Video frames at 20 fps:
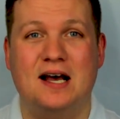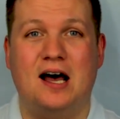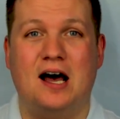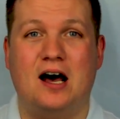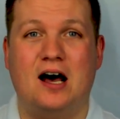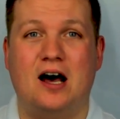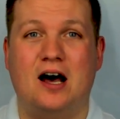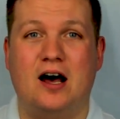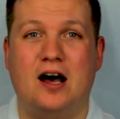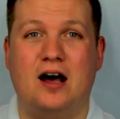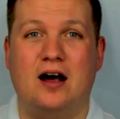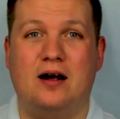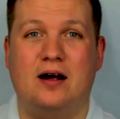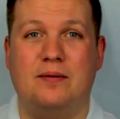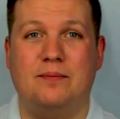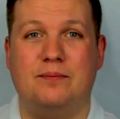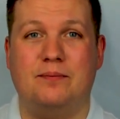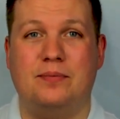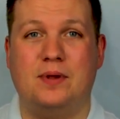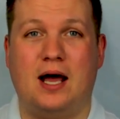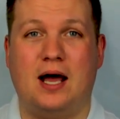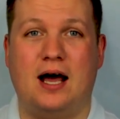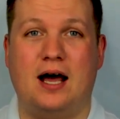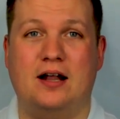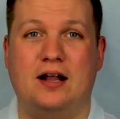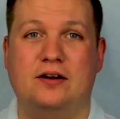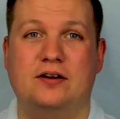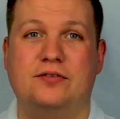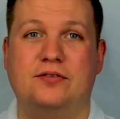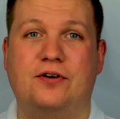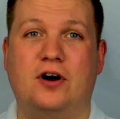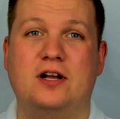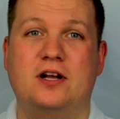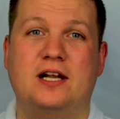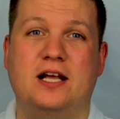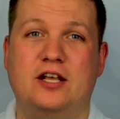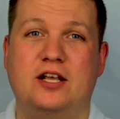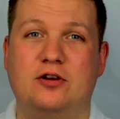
And finally,